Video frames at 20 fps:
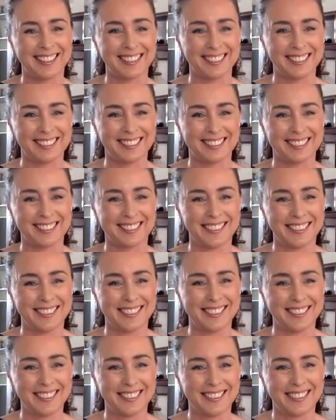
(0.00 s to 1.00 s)

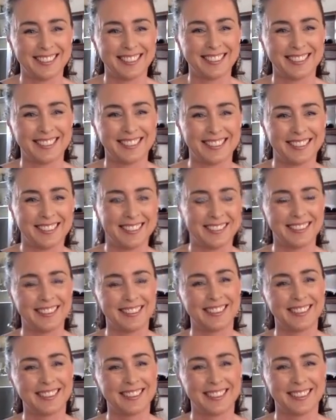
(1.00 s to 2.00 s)

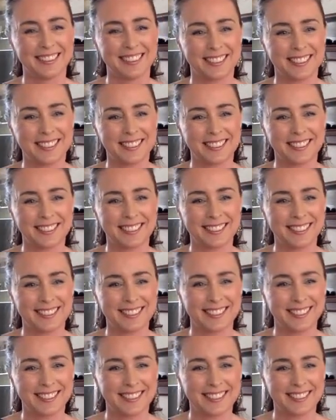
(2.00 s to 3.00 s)

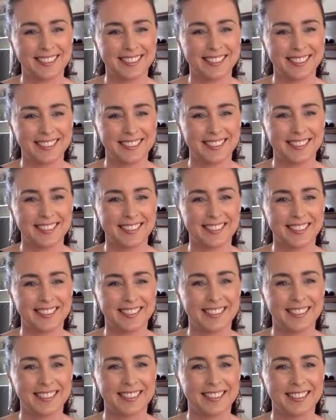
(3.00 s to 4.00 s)

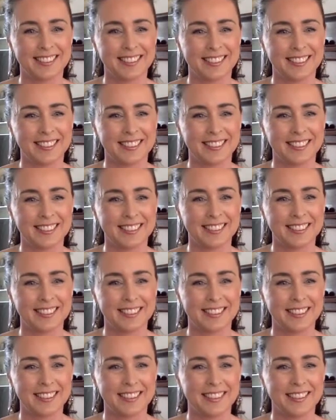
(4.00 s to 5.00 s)

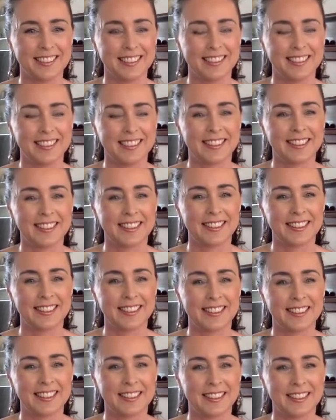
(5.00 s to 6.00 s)

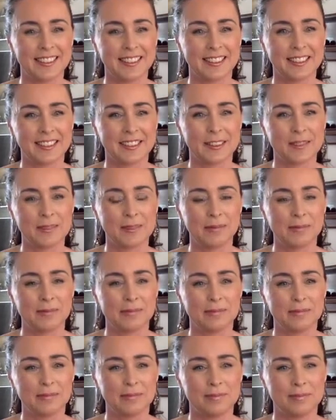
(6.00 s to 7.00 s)

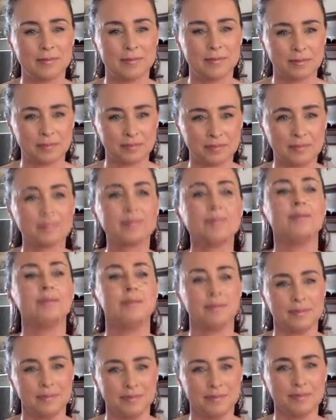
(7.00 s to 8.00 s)
(silent)